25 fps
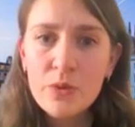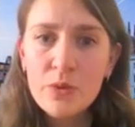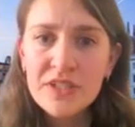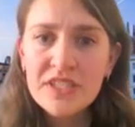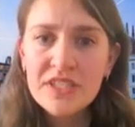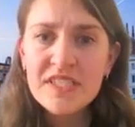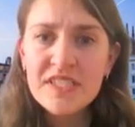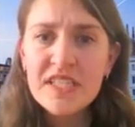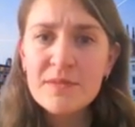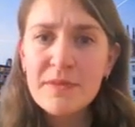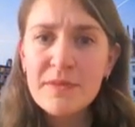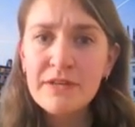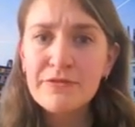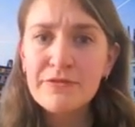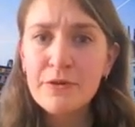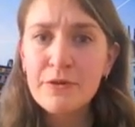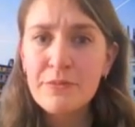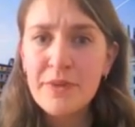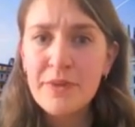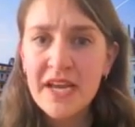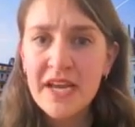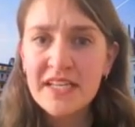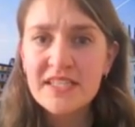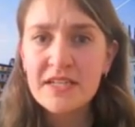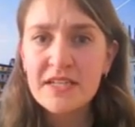What does this mean for
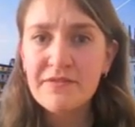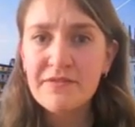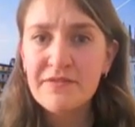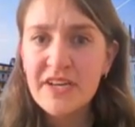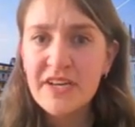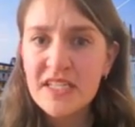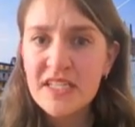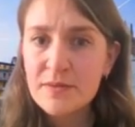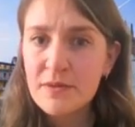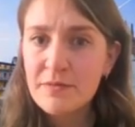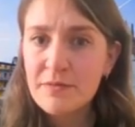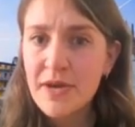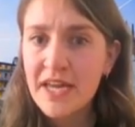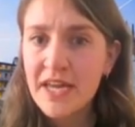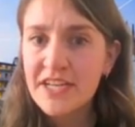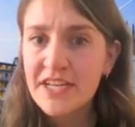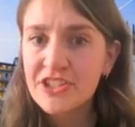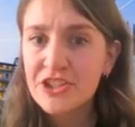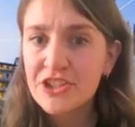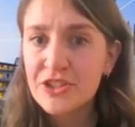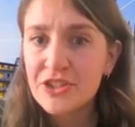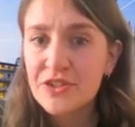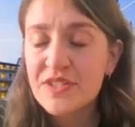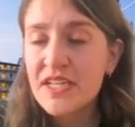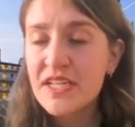banks and investment
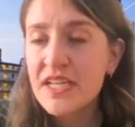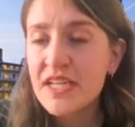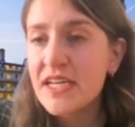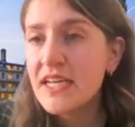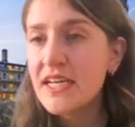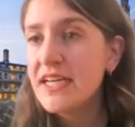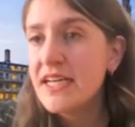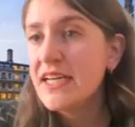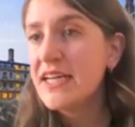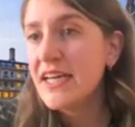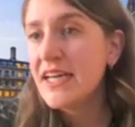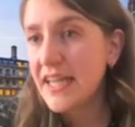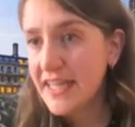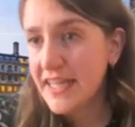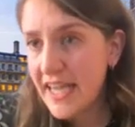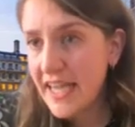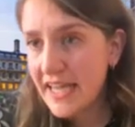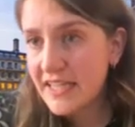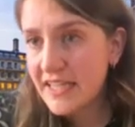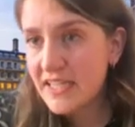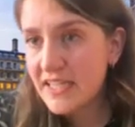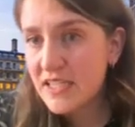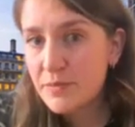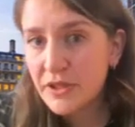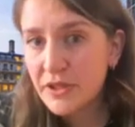managers?
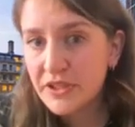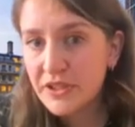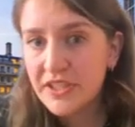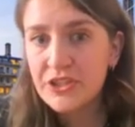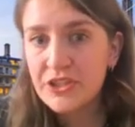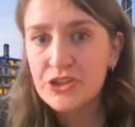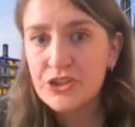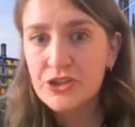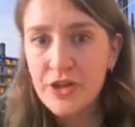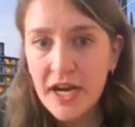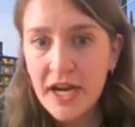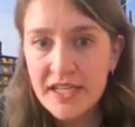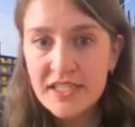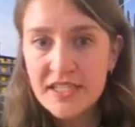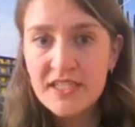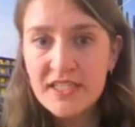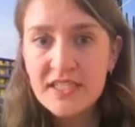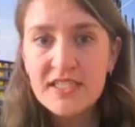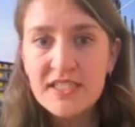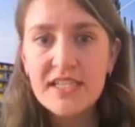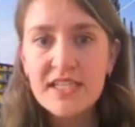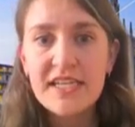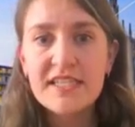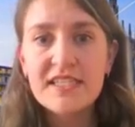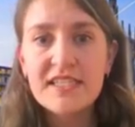Again, it's building
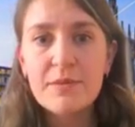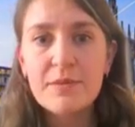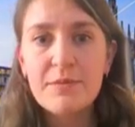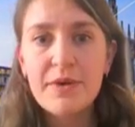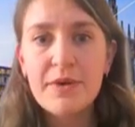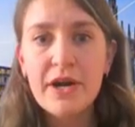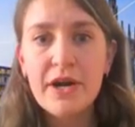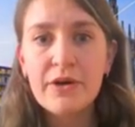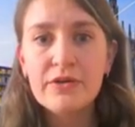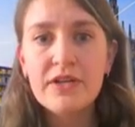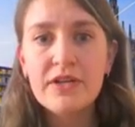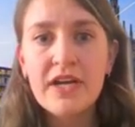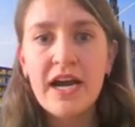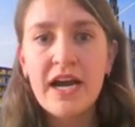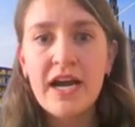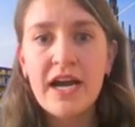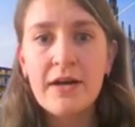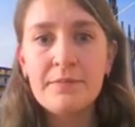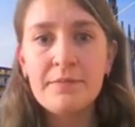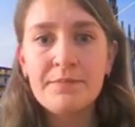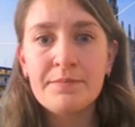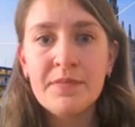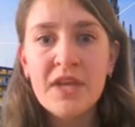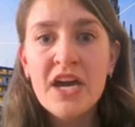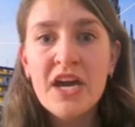trust. It's about
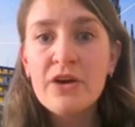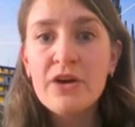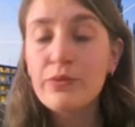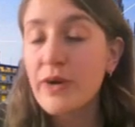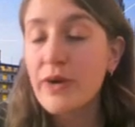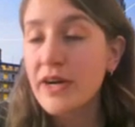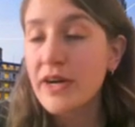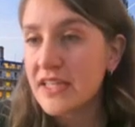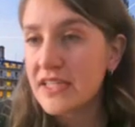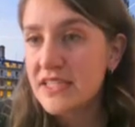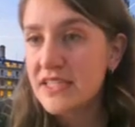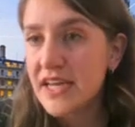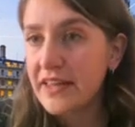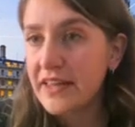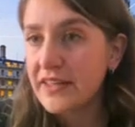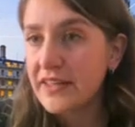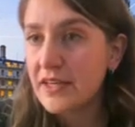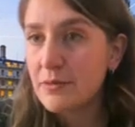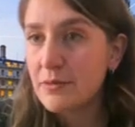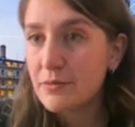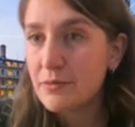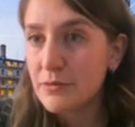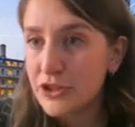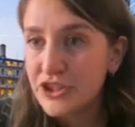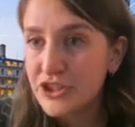
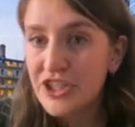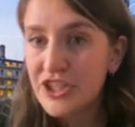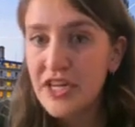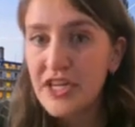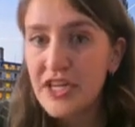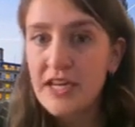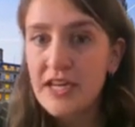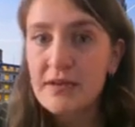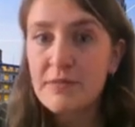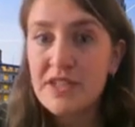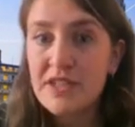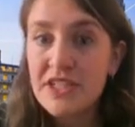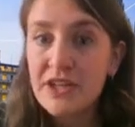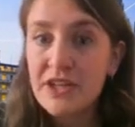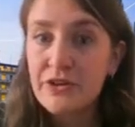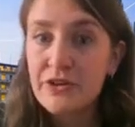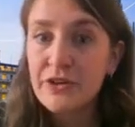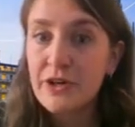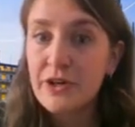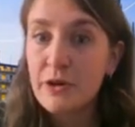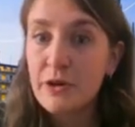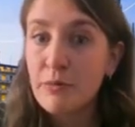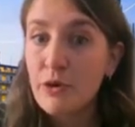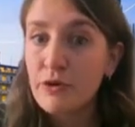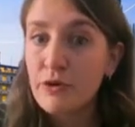reconciling emerging
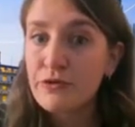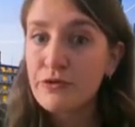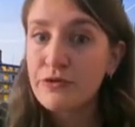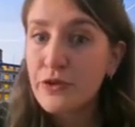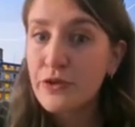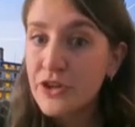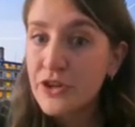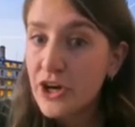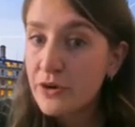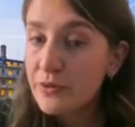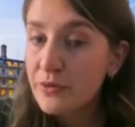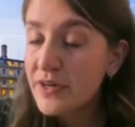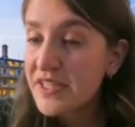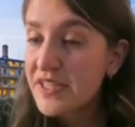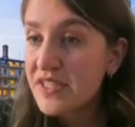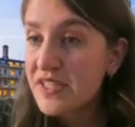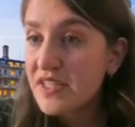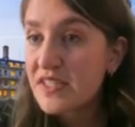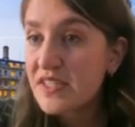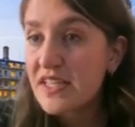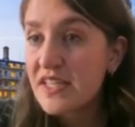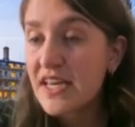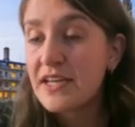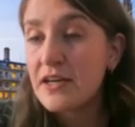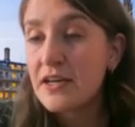material portfolio
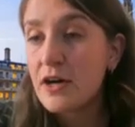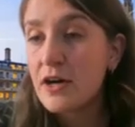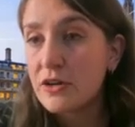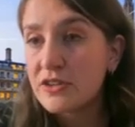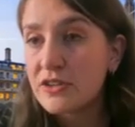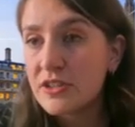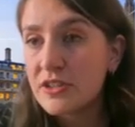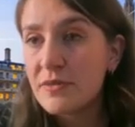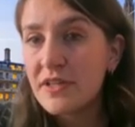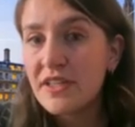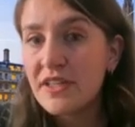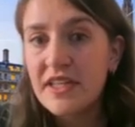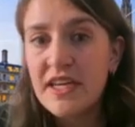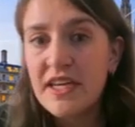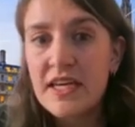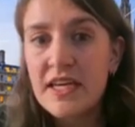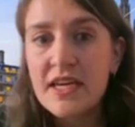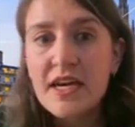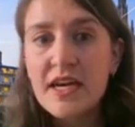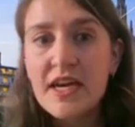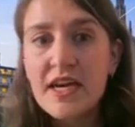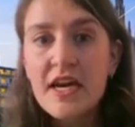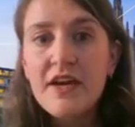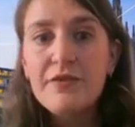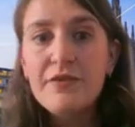risks and
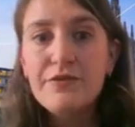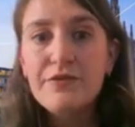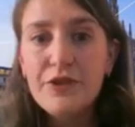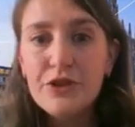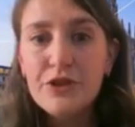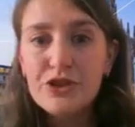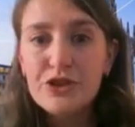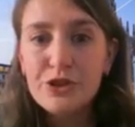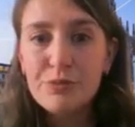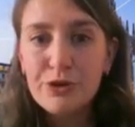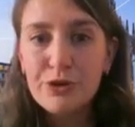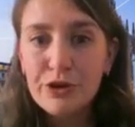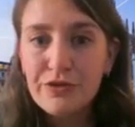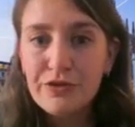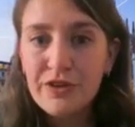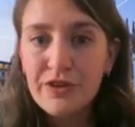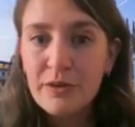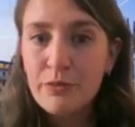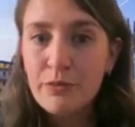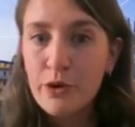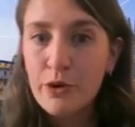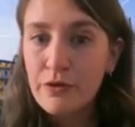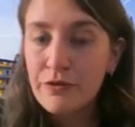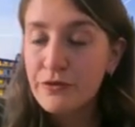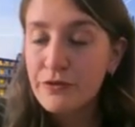ultimately
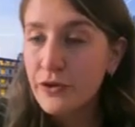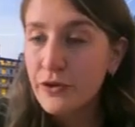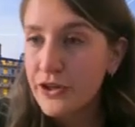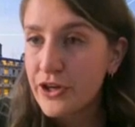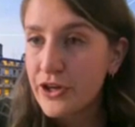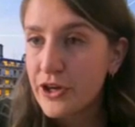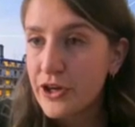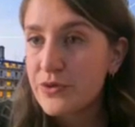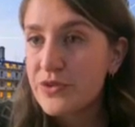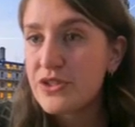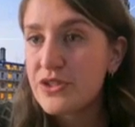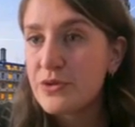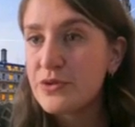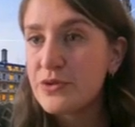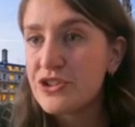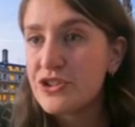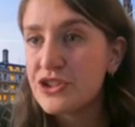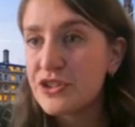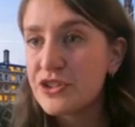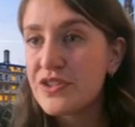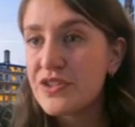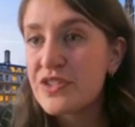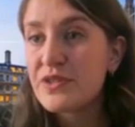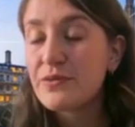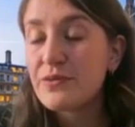future-proofing portfolios to
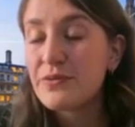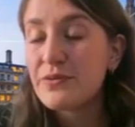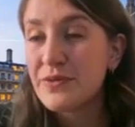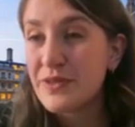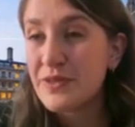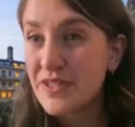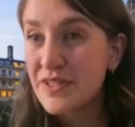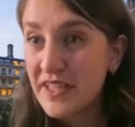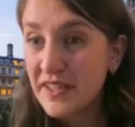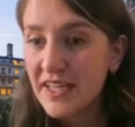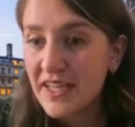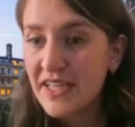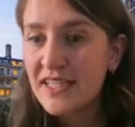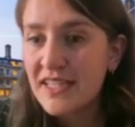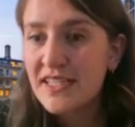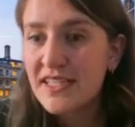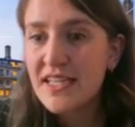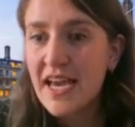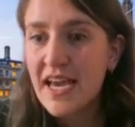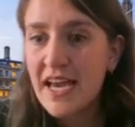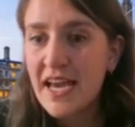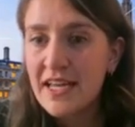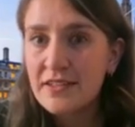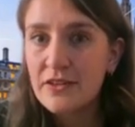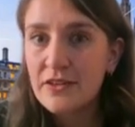ensure its
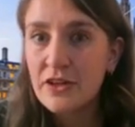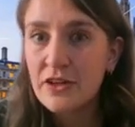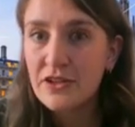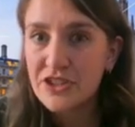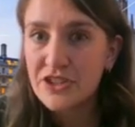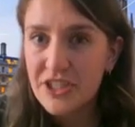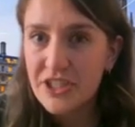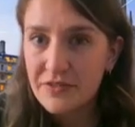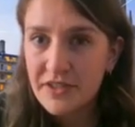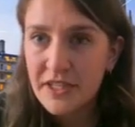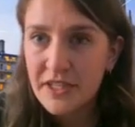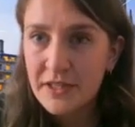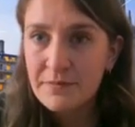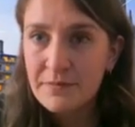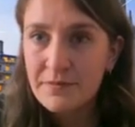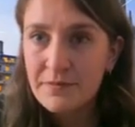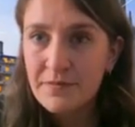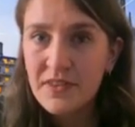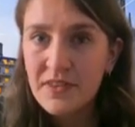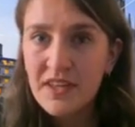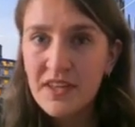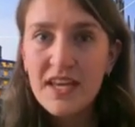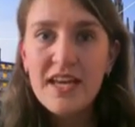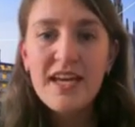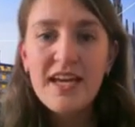resilience and longevity.
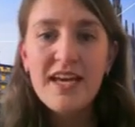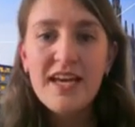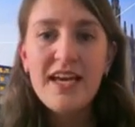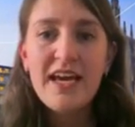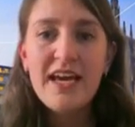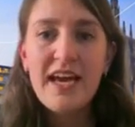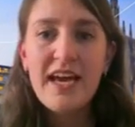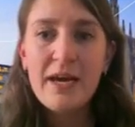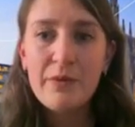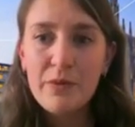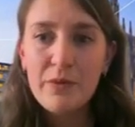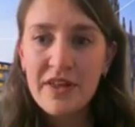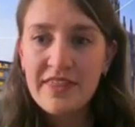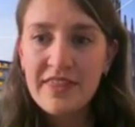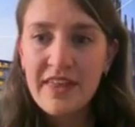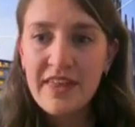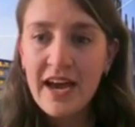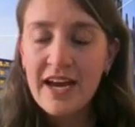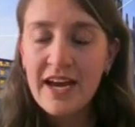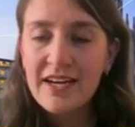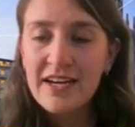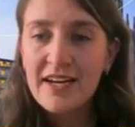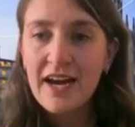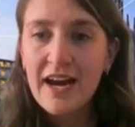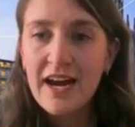And with
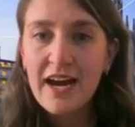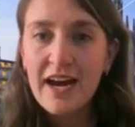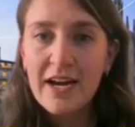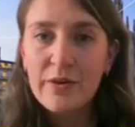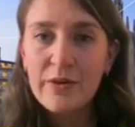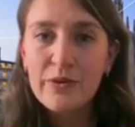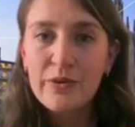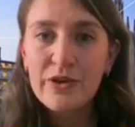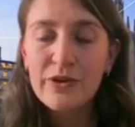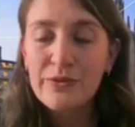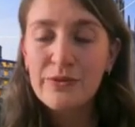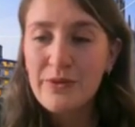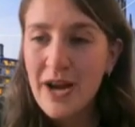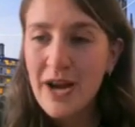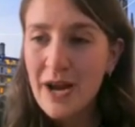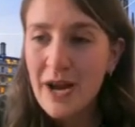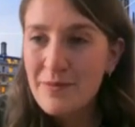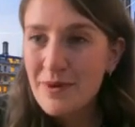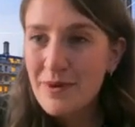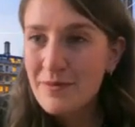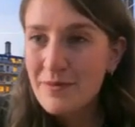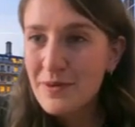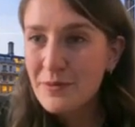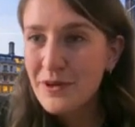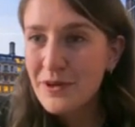that, I will
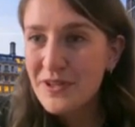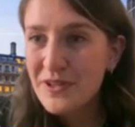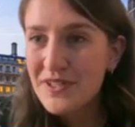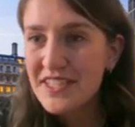wrap up the